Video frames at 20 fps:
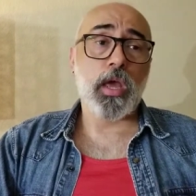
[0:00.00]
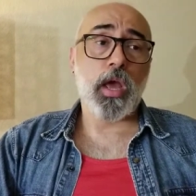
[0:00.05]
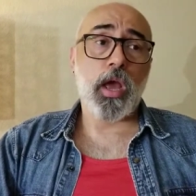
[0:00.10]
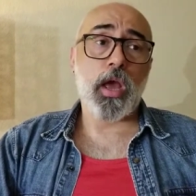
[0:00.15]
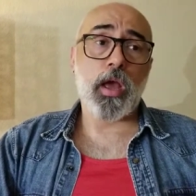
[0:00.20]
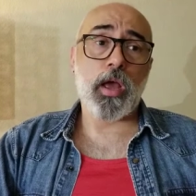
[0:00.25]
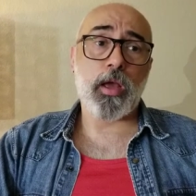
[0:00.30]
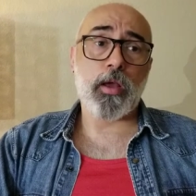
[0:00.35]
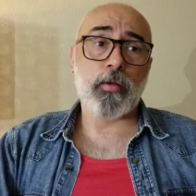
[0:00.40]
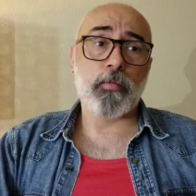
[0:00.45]

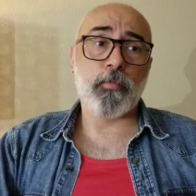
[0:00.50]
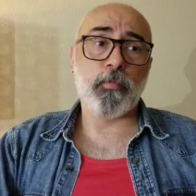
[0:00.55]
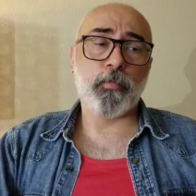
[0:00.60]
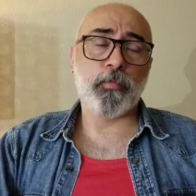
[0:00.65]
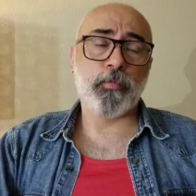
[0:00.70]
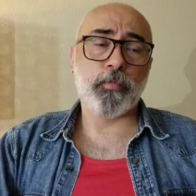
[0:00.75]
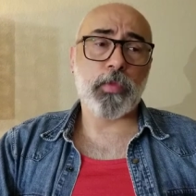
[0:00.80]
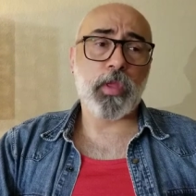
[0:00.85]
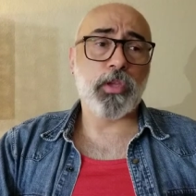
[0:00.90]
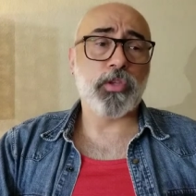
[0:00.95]

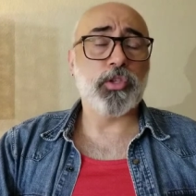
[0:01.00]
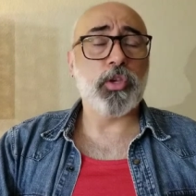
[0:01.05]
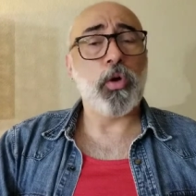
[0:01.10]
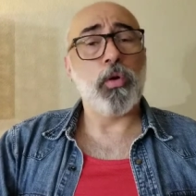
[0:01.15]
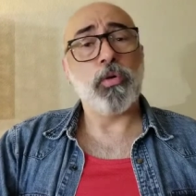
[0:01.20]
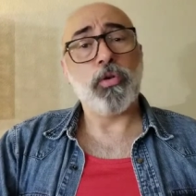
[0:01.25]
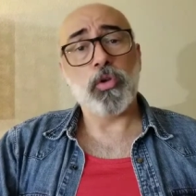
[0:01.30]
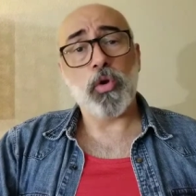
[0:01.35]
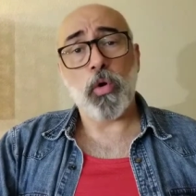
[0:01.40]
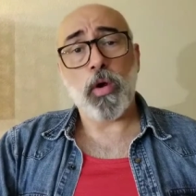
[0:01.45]

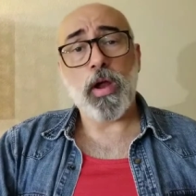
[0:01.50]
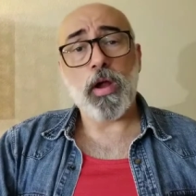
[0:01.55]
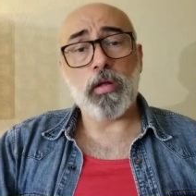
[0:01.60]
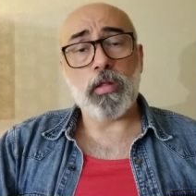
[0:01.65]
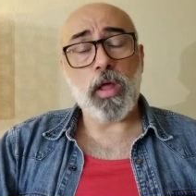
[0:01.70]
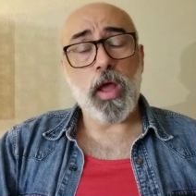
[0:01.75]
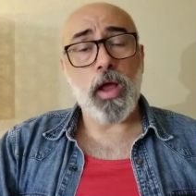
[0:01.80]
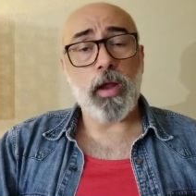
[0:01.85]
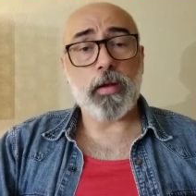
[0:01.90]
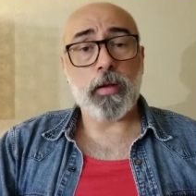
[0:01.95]
So your
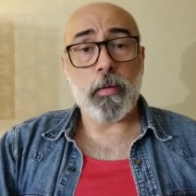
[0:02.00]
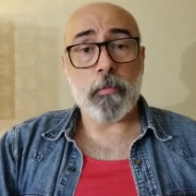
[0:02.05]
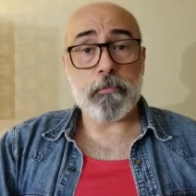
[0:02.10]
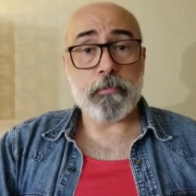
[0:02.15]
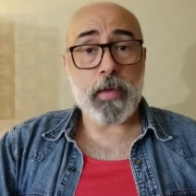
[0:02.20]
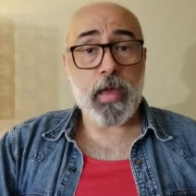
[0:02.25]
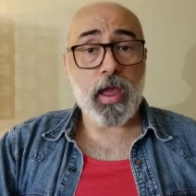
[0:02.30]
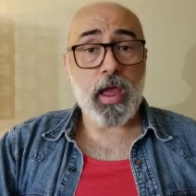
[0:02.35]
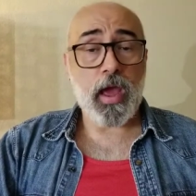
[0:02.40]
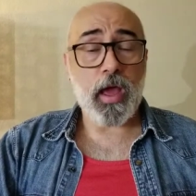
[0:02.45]
airline
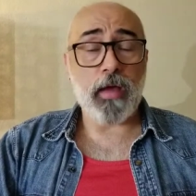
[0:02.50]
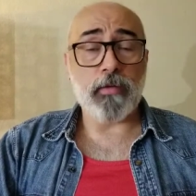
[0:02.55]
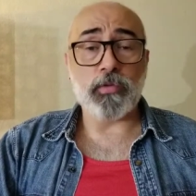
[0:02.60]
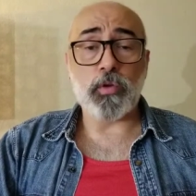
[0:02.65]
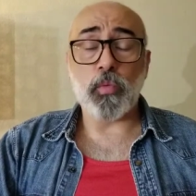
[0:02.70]
may have